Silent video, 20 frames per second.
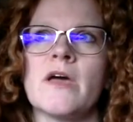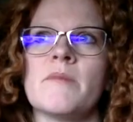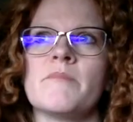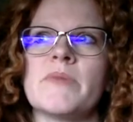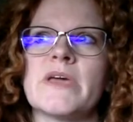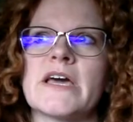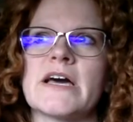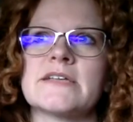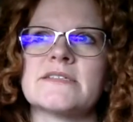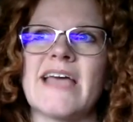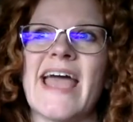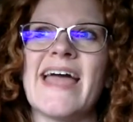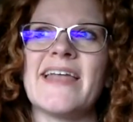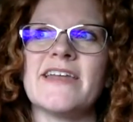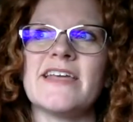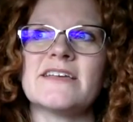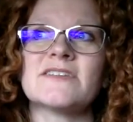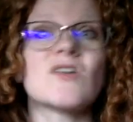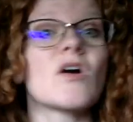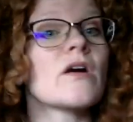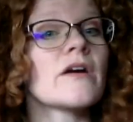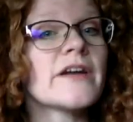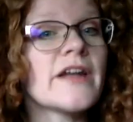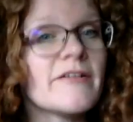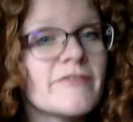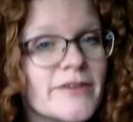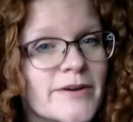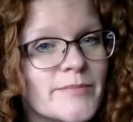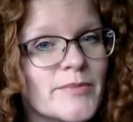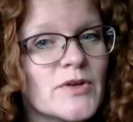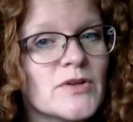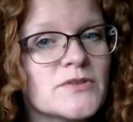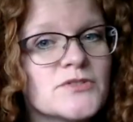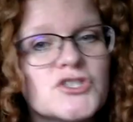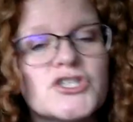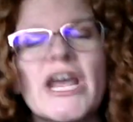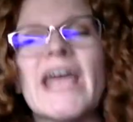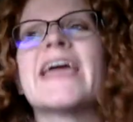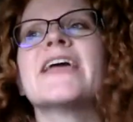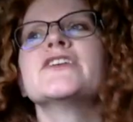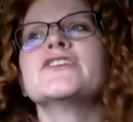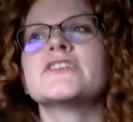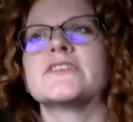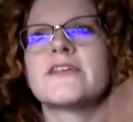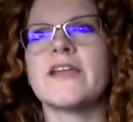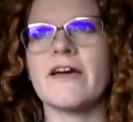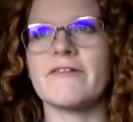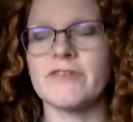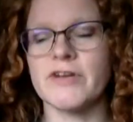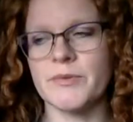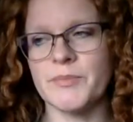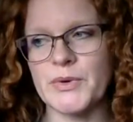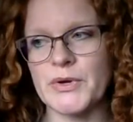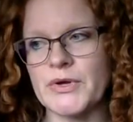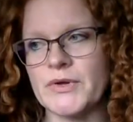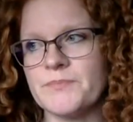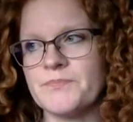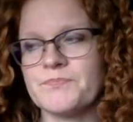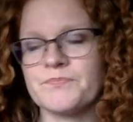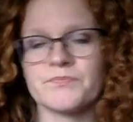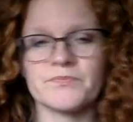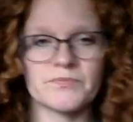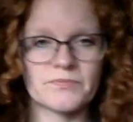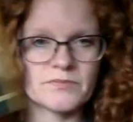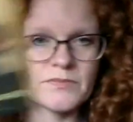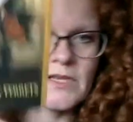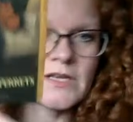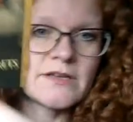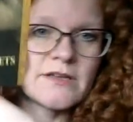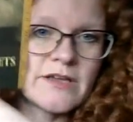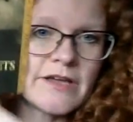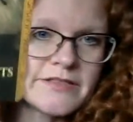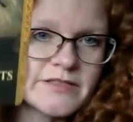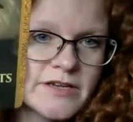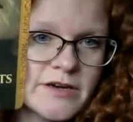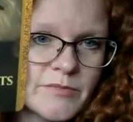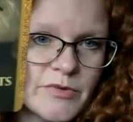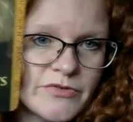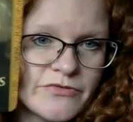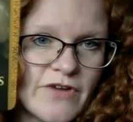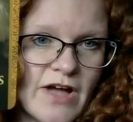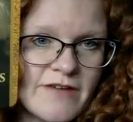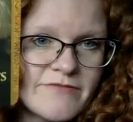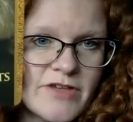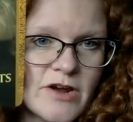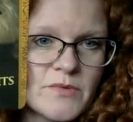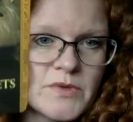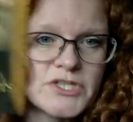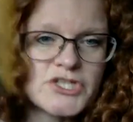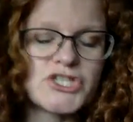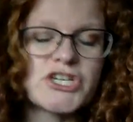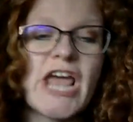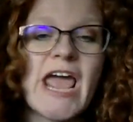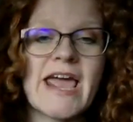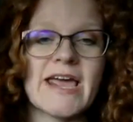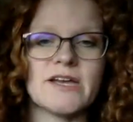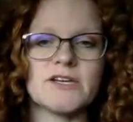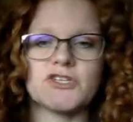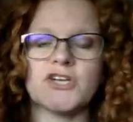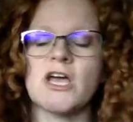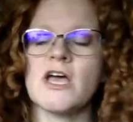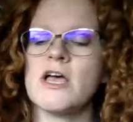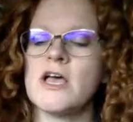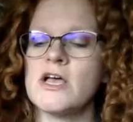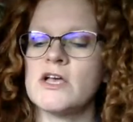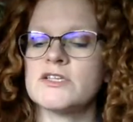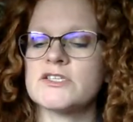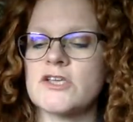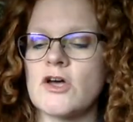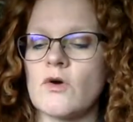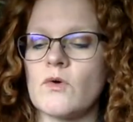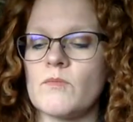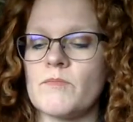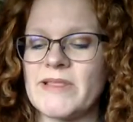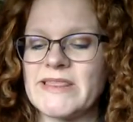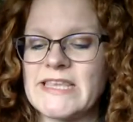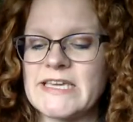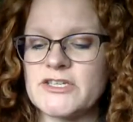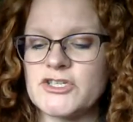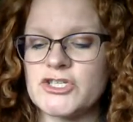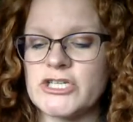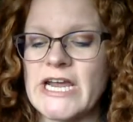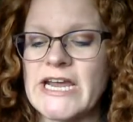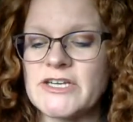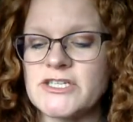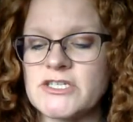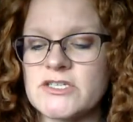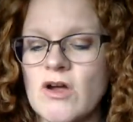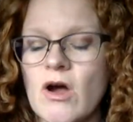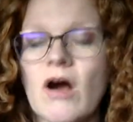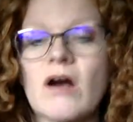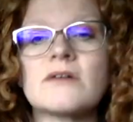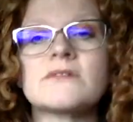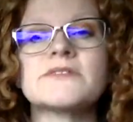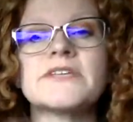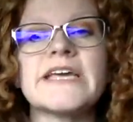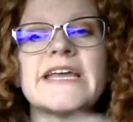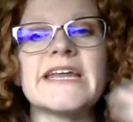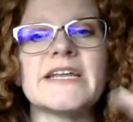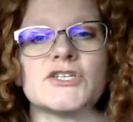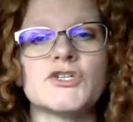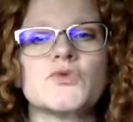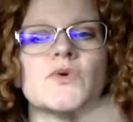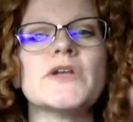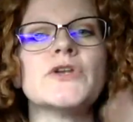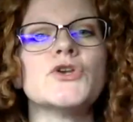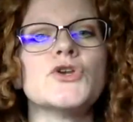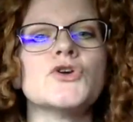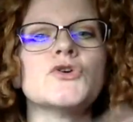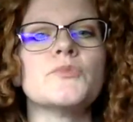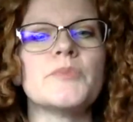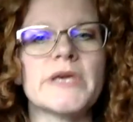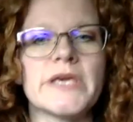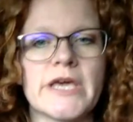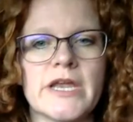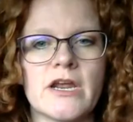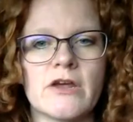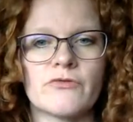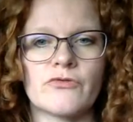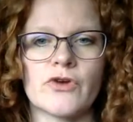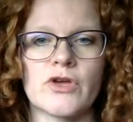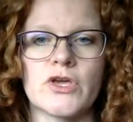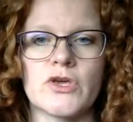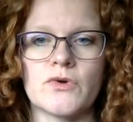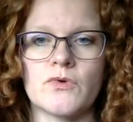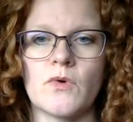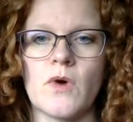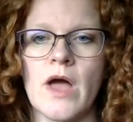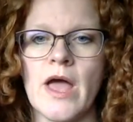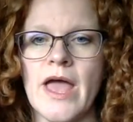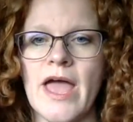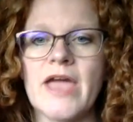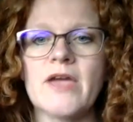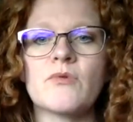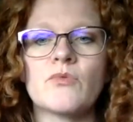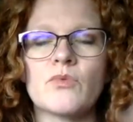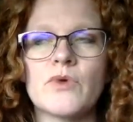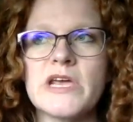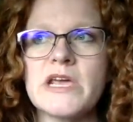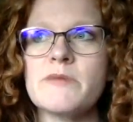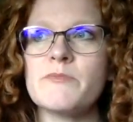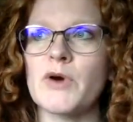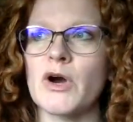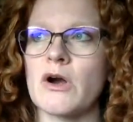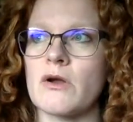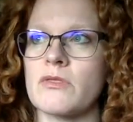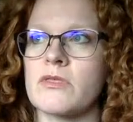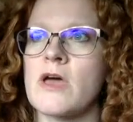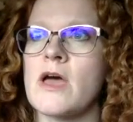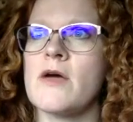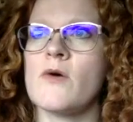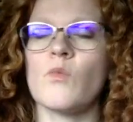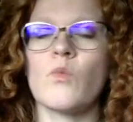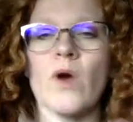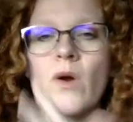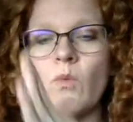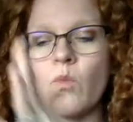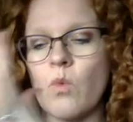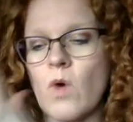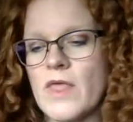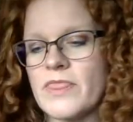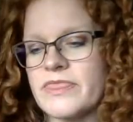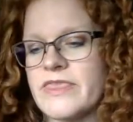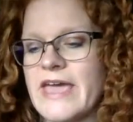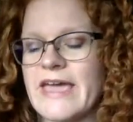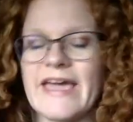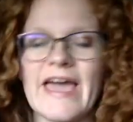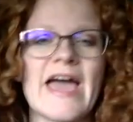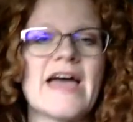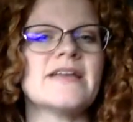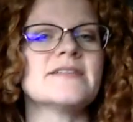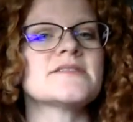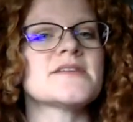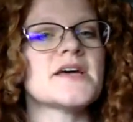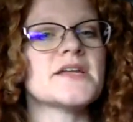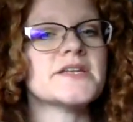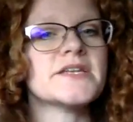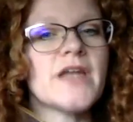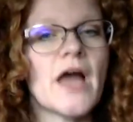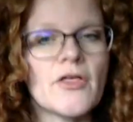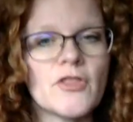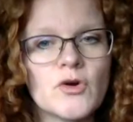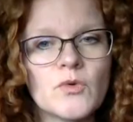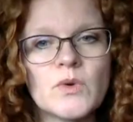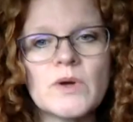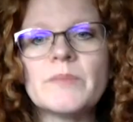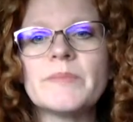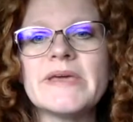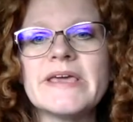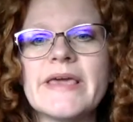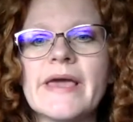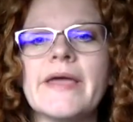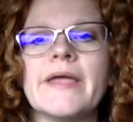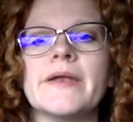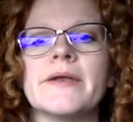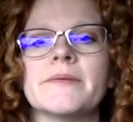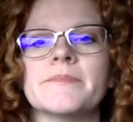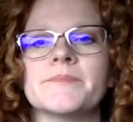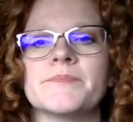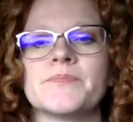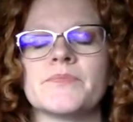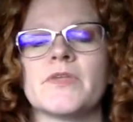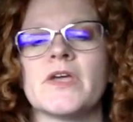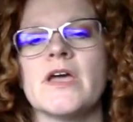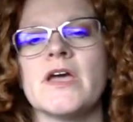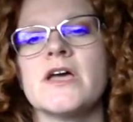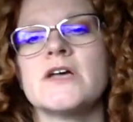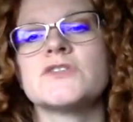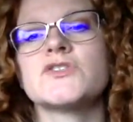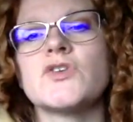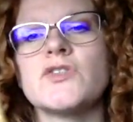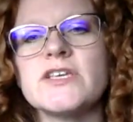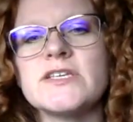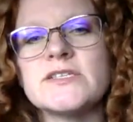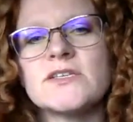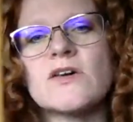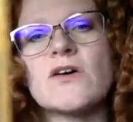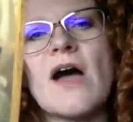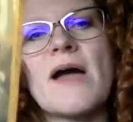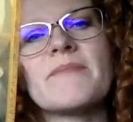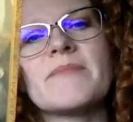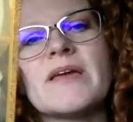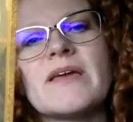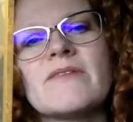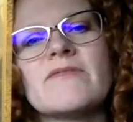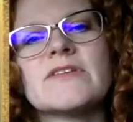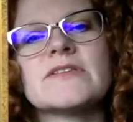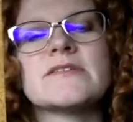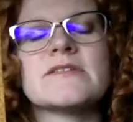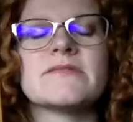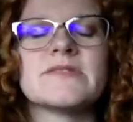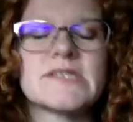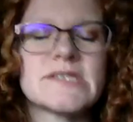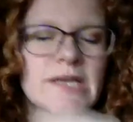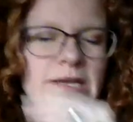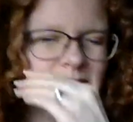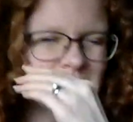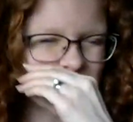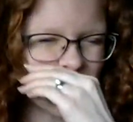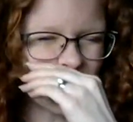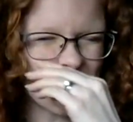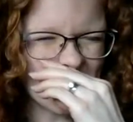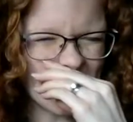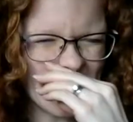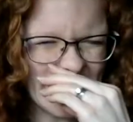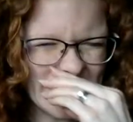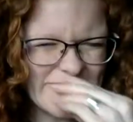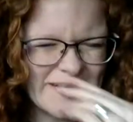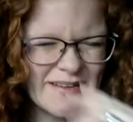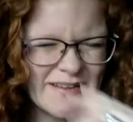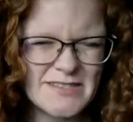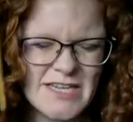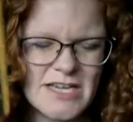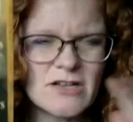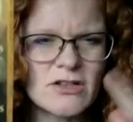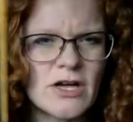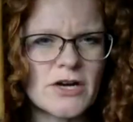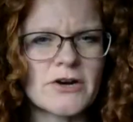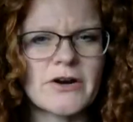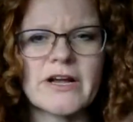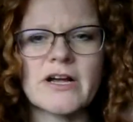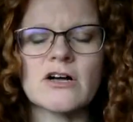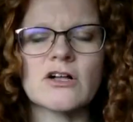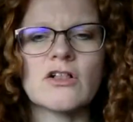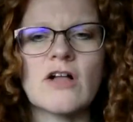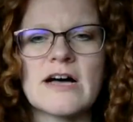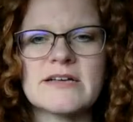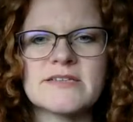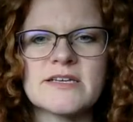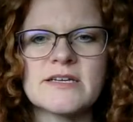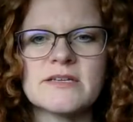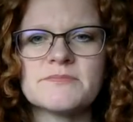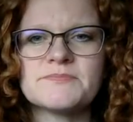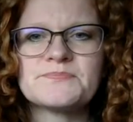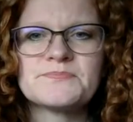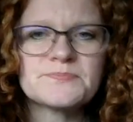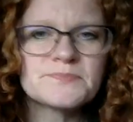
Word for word: because endings are inevitable. Change is inevitable. Got the number five there with change. So, but these changes are leading to a new beginning for you, a rebirth where one thing ends, another will begin. So this, I'm even seeing someone like decluttering a closet.